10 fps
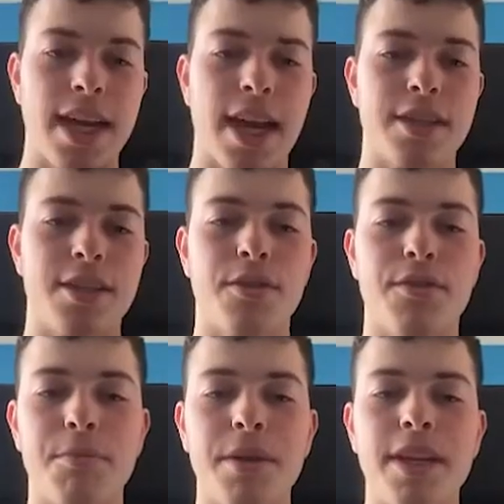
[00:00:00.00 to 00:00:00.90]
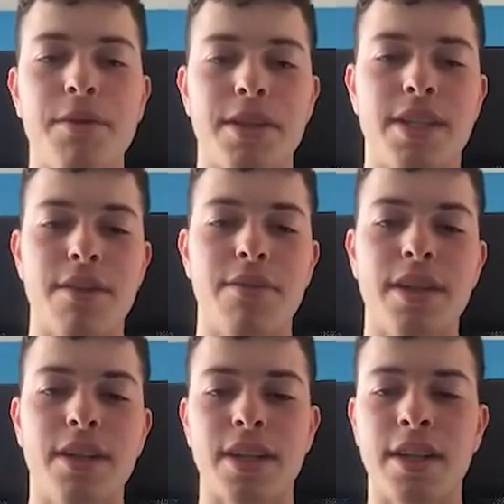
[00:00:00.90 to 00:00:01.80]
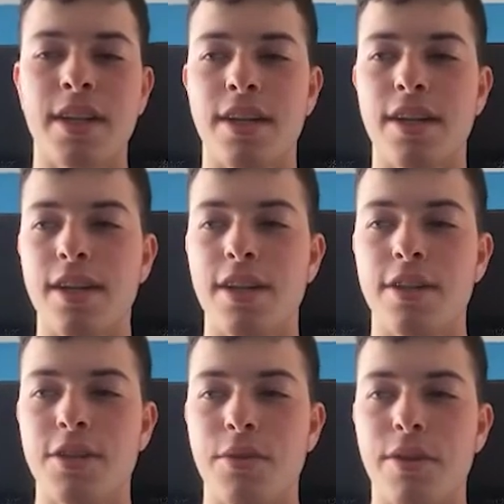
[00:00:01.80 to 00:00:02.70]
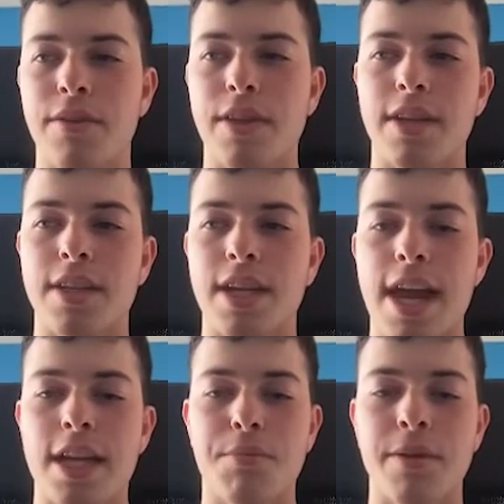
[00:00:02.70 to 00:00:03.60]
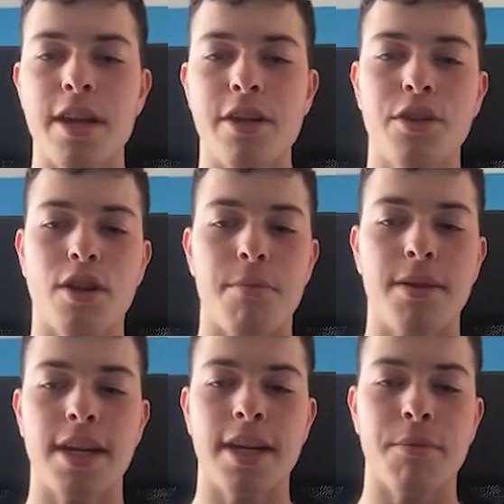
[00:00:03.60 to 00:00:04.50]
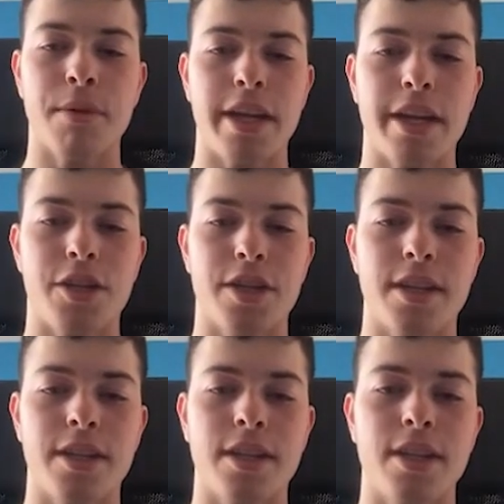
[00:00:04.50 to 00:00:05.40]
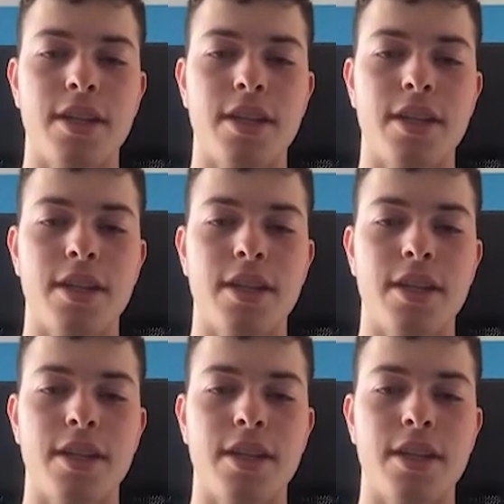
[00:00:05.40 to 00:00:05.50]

Yeah. So for me, it was definitely sort of this exponential uptake in my interest.